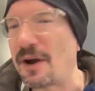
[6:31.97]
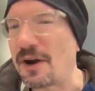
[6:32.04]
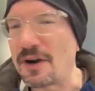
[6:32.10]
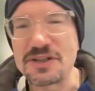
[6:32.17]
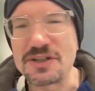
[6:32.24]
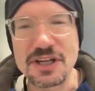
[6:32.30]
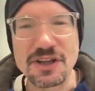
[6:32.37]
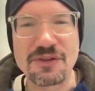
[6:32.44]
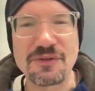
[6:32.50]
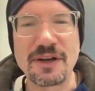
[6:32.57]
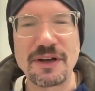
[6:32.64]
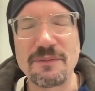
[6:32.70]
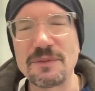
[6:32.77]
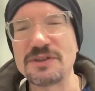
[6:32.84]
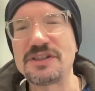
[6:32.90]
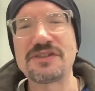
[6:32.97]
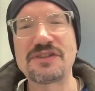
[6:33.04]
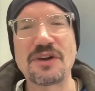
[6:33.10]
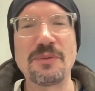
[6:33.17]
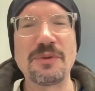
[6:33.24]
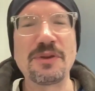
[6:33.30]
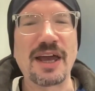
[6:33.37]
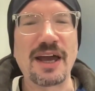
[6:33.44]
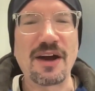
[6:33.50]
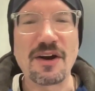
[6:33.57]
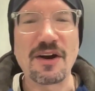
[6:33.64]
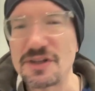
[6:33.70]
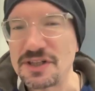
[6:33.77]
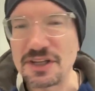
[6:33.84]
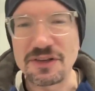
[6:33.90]
RG3. We'll just go with that.
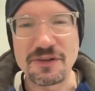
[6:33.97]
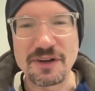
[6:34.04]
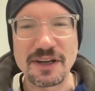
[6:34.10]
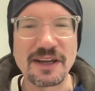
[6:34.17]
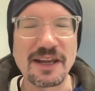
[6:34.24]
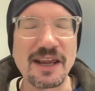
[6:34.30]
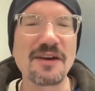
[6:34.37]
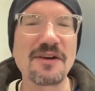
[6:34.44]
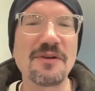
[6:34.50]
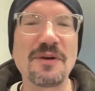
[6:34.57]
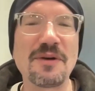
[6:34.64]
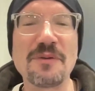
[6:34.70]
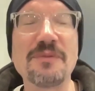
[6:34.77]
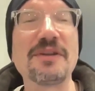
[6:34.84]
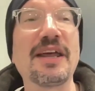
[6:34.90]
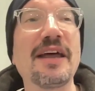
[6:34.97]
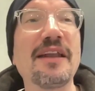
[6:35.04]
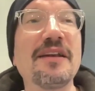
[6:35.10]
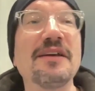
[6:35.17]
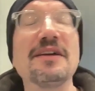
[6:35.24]
RG3. Can't go wrong with that.